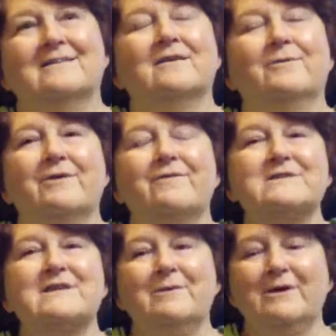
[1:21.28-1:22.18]
Oh, so okay. When I
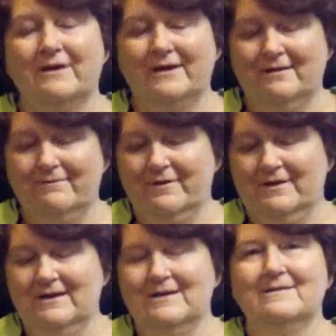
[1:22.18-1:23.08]
first came here, I came for
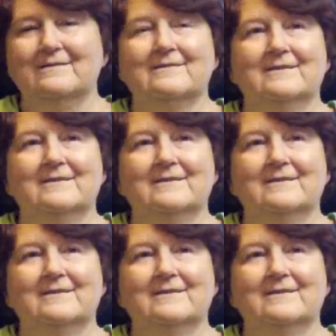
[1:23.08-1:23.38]
the knees,